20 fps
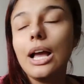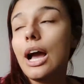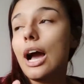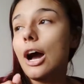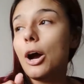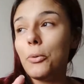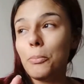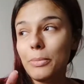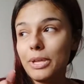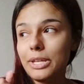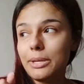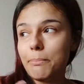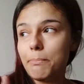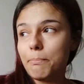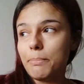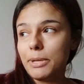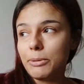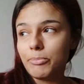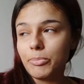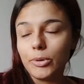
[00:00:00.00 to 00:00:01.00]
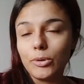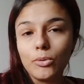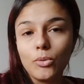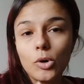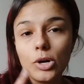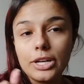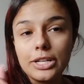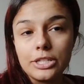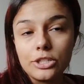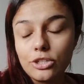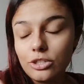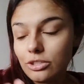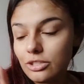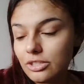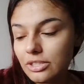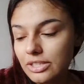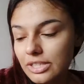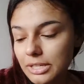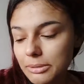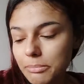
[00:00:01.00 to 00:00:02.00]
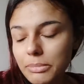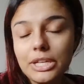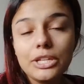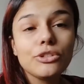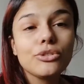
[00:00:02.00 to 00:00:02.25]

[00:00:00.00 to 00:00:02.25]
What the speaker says: how many people wanted to see me